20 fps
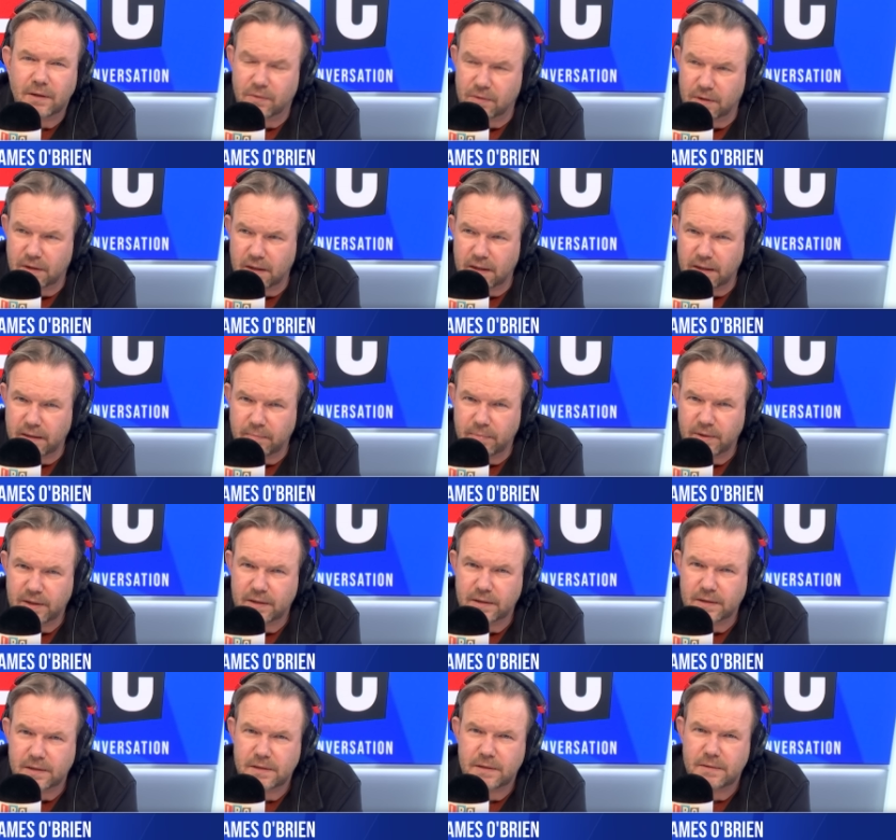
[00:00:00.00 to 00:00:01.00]
oddly,
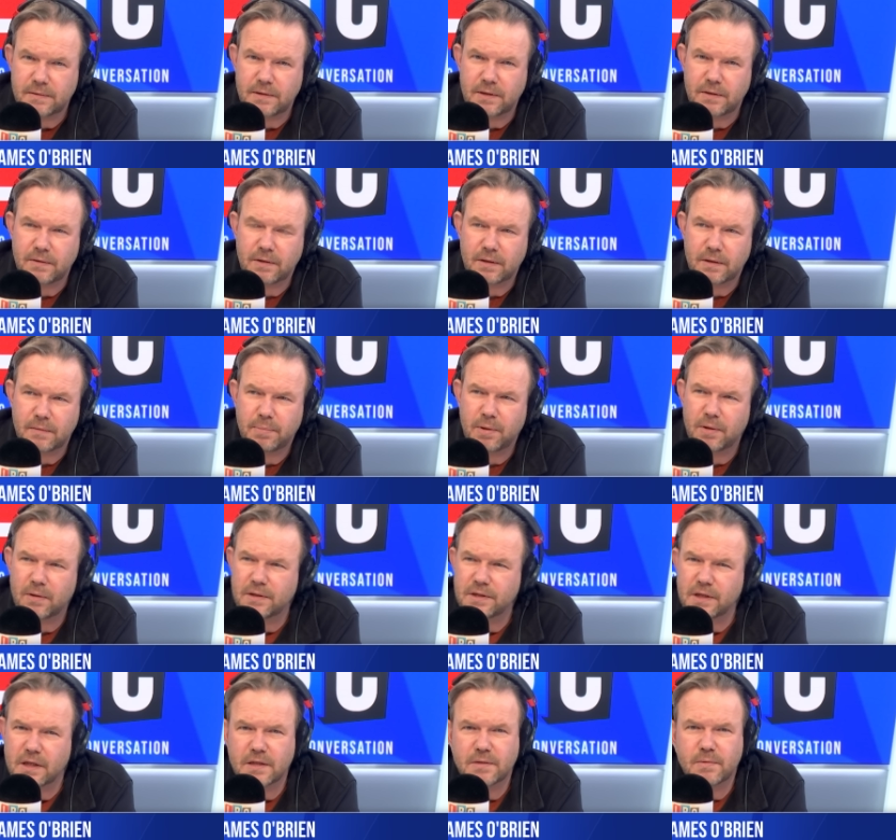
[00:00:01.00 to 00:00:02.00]
because you can
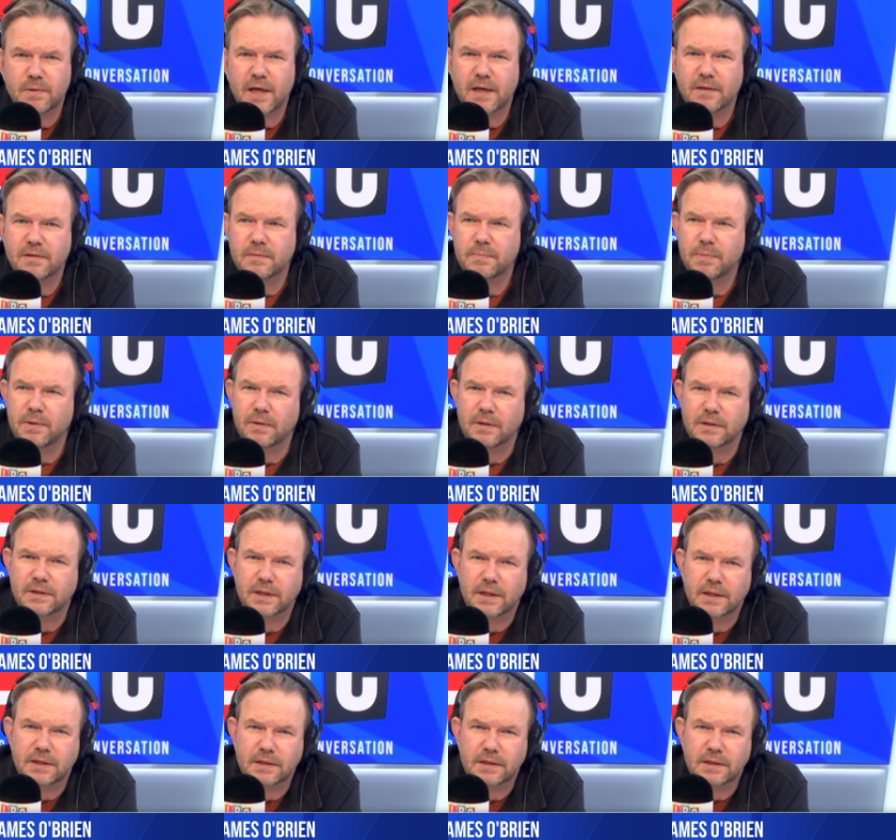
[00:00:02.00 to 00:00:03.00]
apologise without
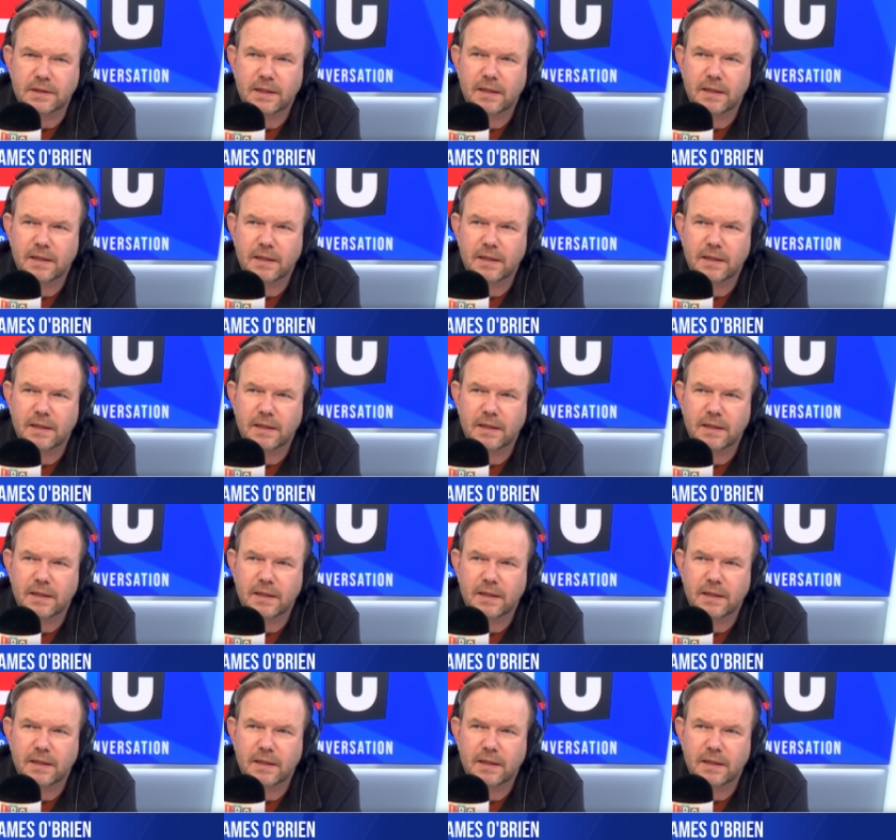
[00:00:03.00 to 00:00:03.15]
apologising.